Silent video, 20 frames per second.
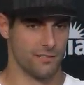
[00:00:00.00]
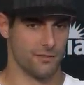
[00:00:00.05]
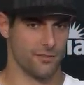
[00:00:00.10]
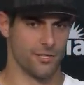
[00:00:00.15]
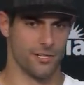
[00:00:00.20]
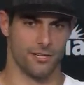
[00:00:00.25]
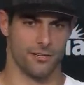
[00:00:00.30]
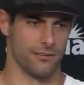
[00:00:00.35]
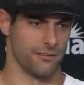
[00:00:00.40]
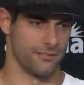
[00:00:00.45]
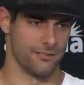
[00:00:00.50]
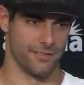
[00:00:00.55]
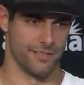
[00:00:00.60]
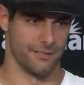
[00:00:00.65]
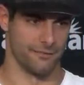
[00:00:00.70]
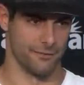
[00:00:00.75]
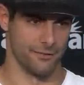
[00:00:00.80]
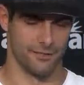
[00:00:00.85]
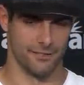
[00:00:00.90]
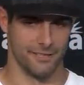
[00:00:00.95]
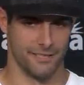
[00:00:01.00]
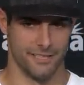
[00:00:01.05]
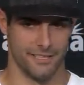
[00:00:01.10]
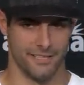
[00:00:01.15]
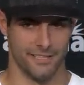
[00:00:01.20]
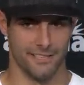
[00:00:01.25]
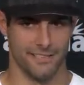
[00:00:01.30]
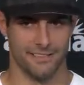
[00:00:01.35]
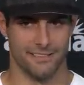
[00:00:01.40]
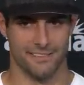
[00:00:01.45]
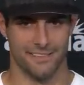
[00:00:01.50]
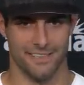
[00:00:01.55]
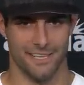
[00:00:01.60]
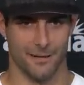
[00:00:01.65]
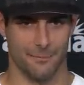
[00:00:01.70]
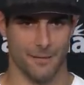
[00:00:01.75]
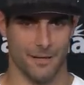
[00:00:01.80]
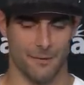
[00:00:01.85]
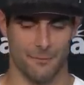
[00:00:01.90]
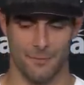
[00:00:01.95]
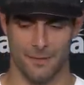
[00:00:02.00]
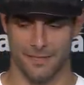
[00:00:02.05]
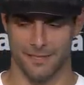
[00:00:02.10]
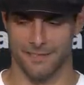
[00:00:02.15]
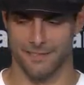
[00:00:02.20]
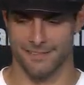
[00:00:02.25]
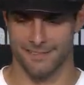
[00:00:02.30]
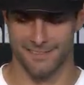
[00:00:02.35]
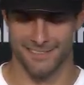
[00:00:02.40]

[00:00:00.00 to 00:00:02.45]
No, never. I'm not a big